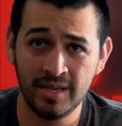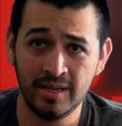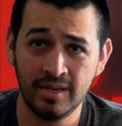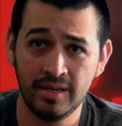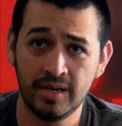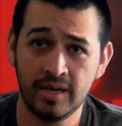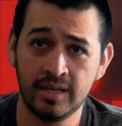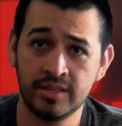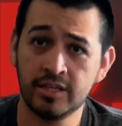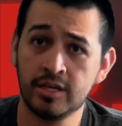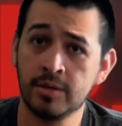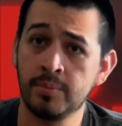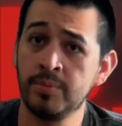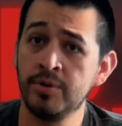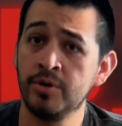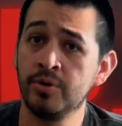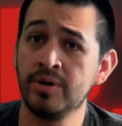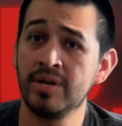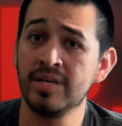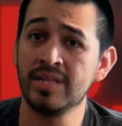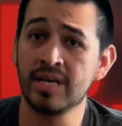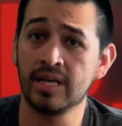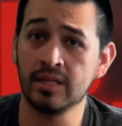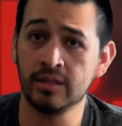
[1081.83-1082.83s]
and the
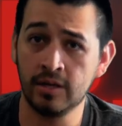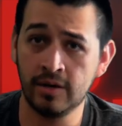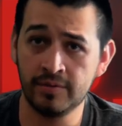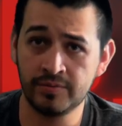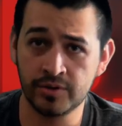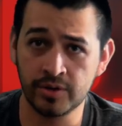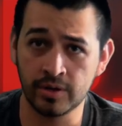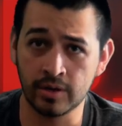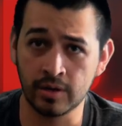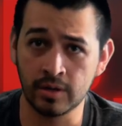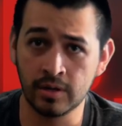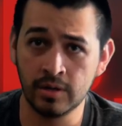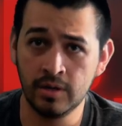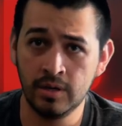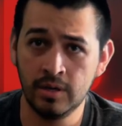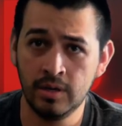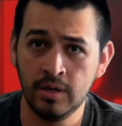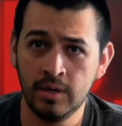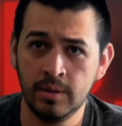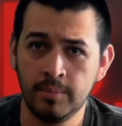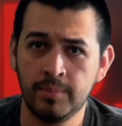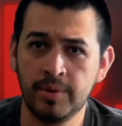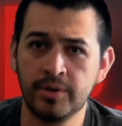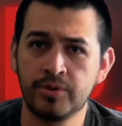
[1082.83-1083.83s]
community that loved her,
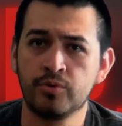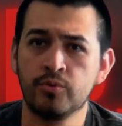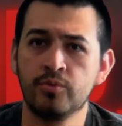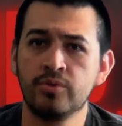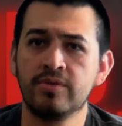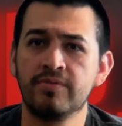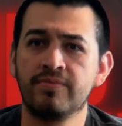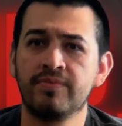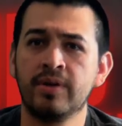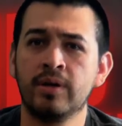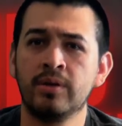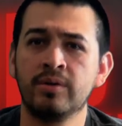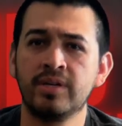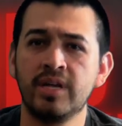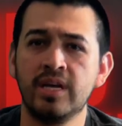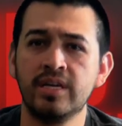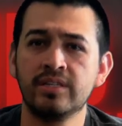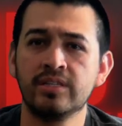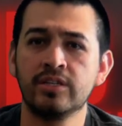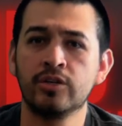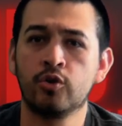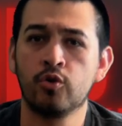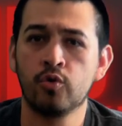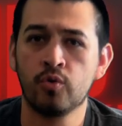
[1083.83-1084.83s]
but through the
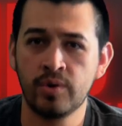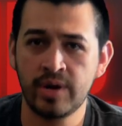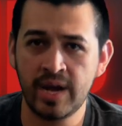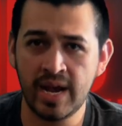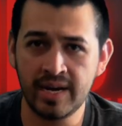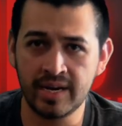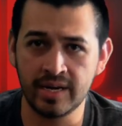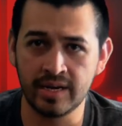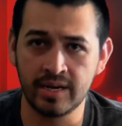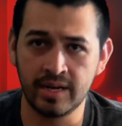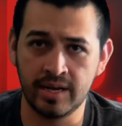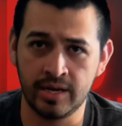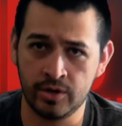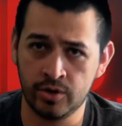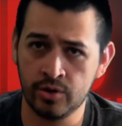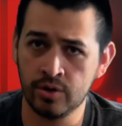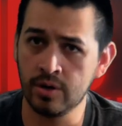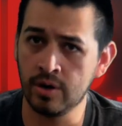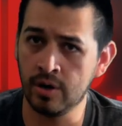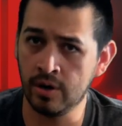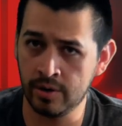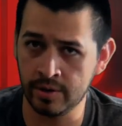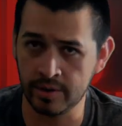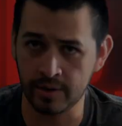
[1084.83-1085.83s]
foundation created in her
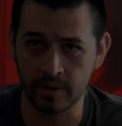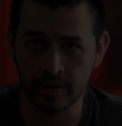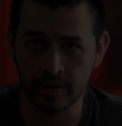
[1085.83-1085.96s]
honor.